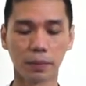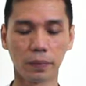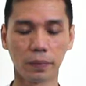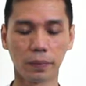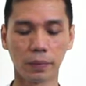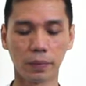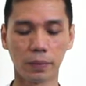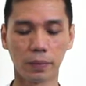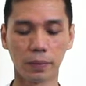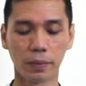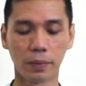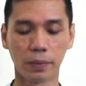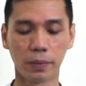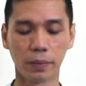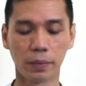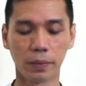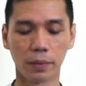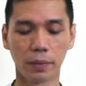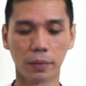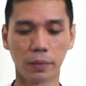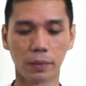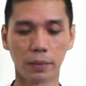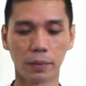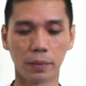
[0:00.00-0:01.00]

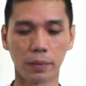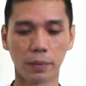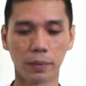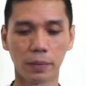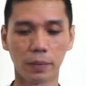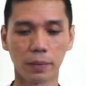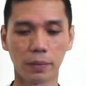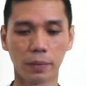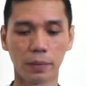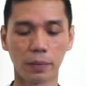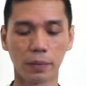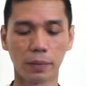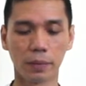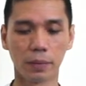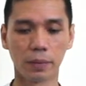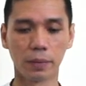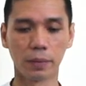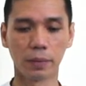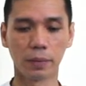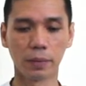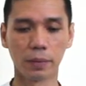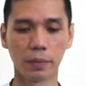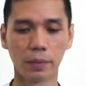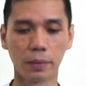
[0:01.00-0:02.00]

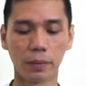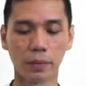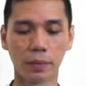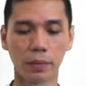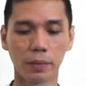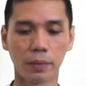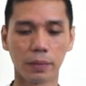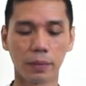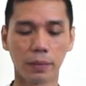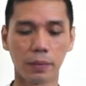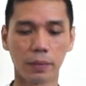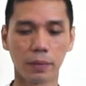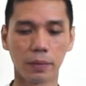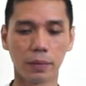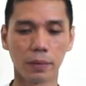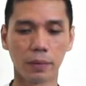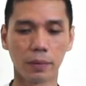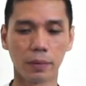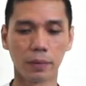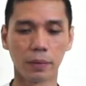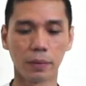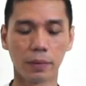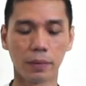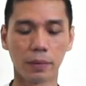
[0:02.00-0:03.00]

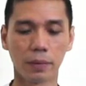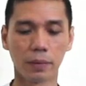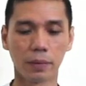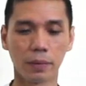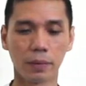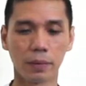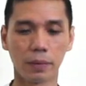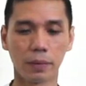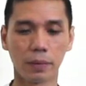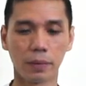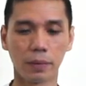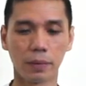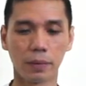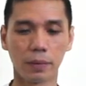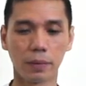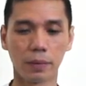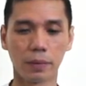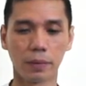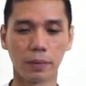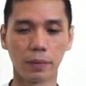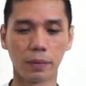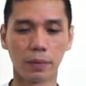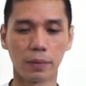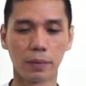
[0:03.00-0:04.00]

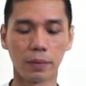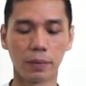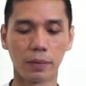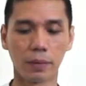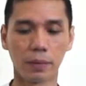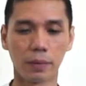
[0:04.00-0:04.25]
No one is speaking in this clip.